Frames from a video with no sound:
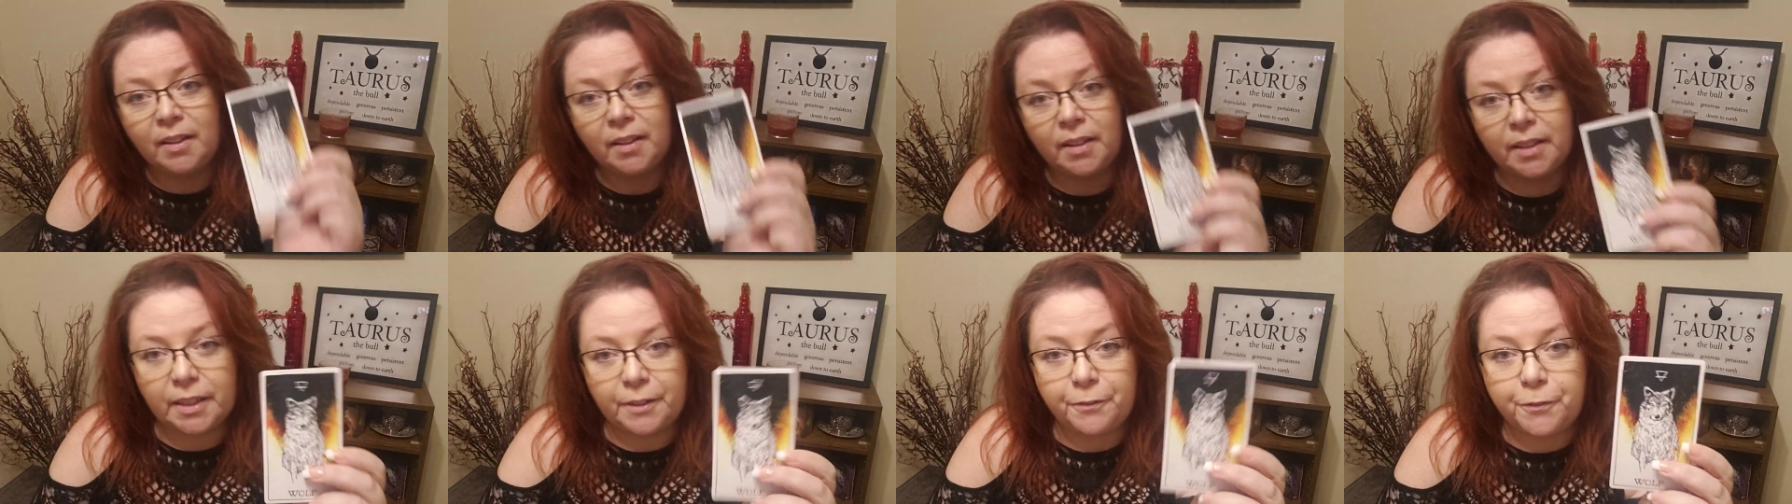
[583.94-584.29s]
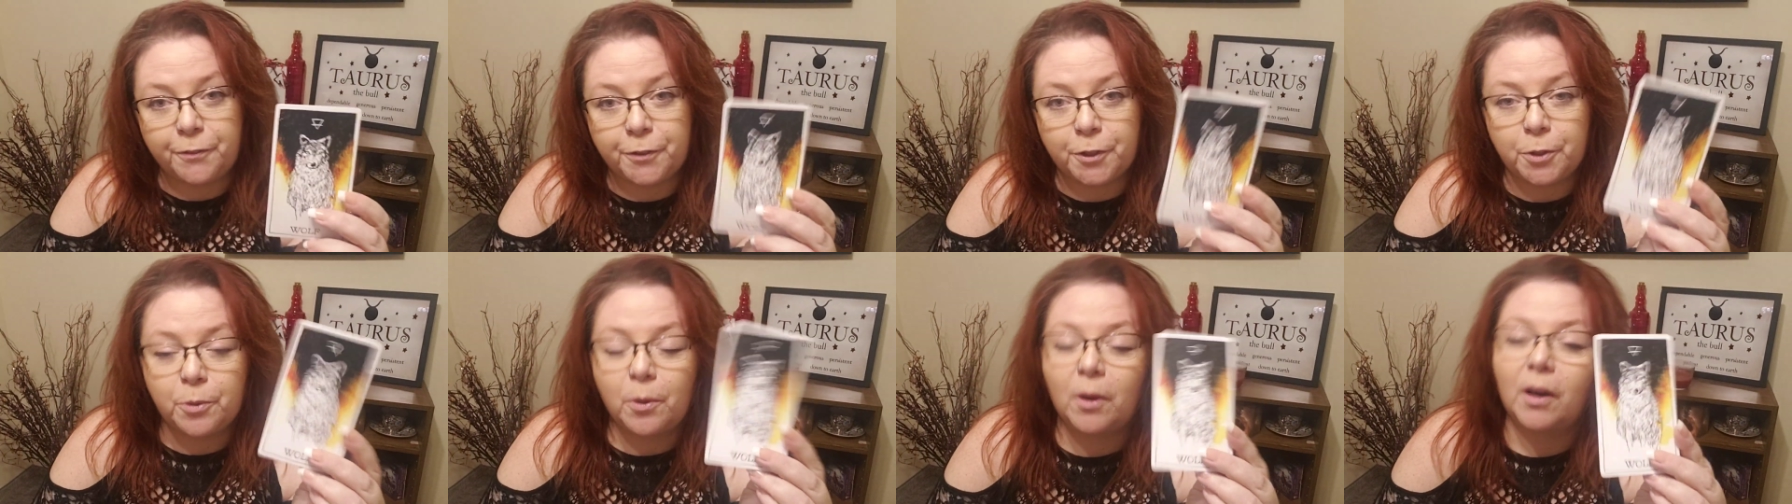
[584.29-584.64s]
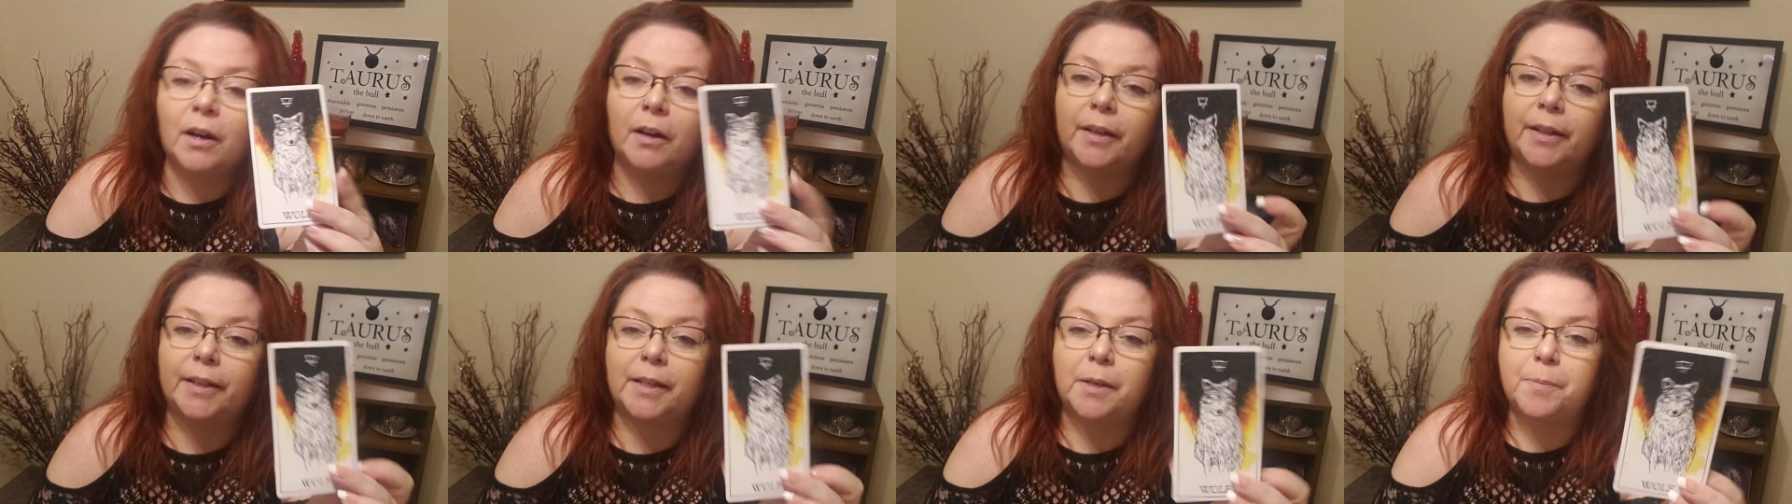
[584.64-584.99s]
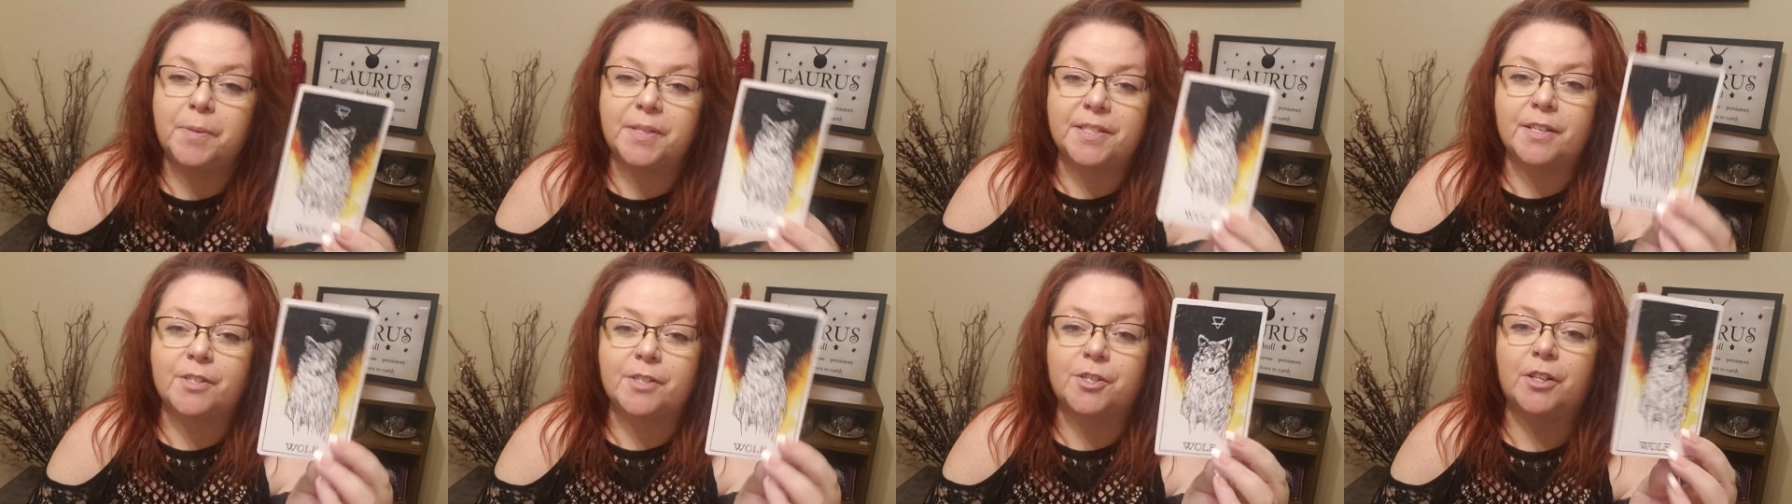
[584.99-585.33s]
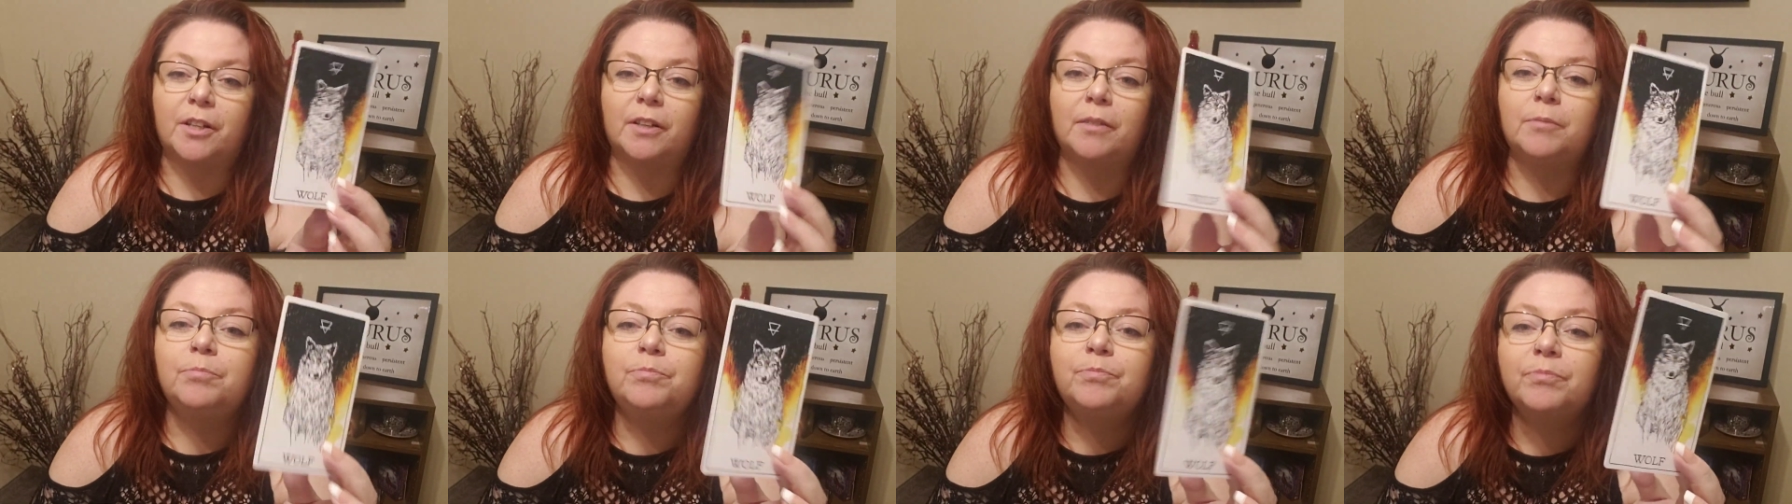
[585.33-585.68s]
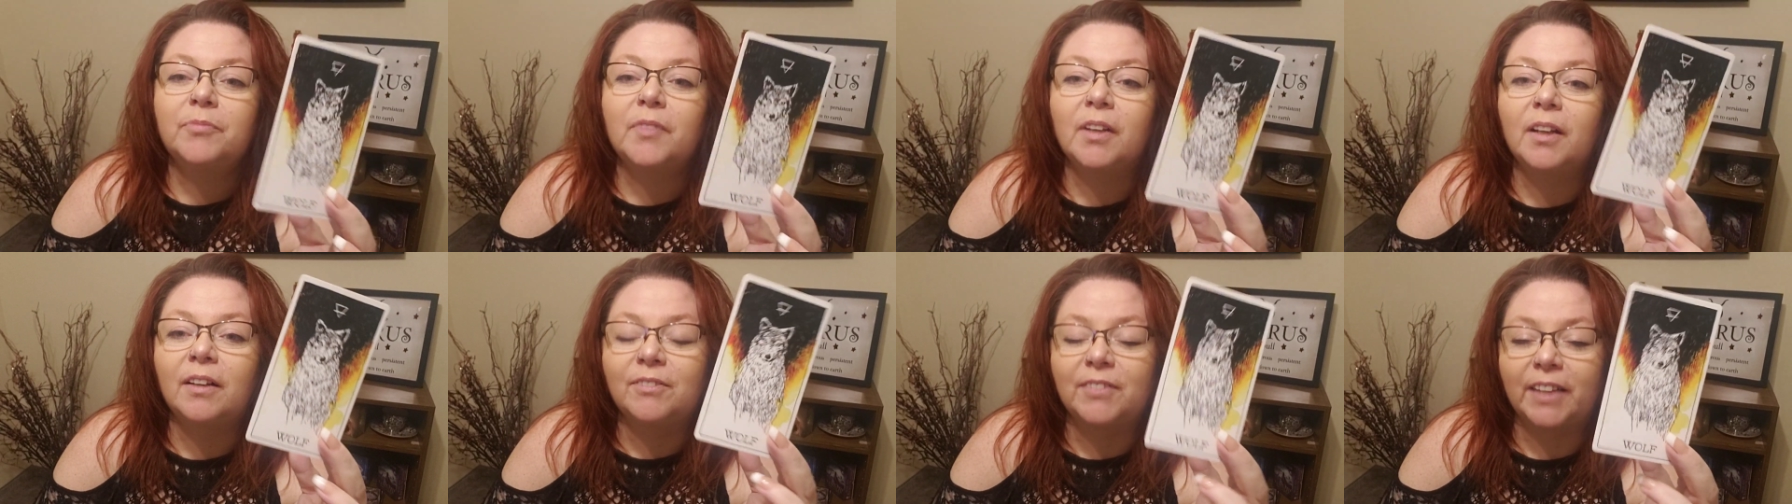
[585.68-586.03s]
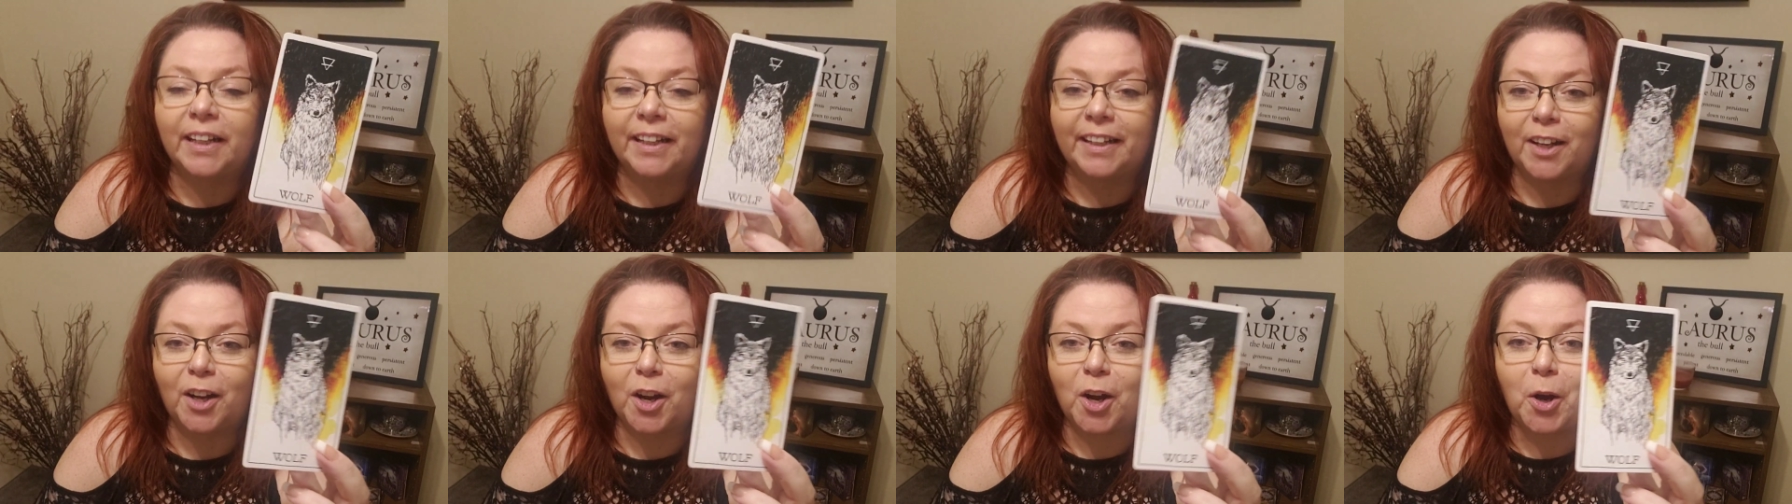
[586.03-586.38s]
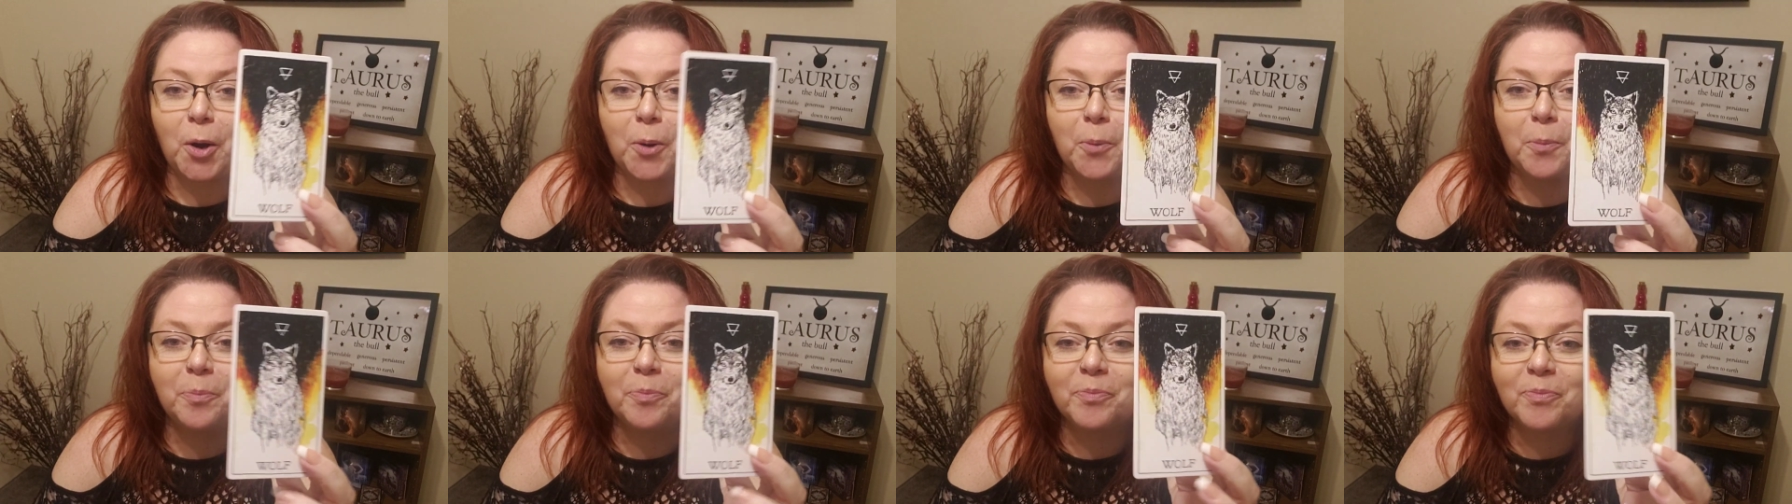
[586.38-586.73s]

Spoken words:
if you are in a position of letting go,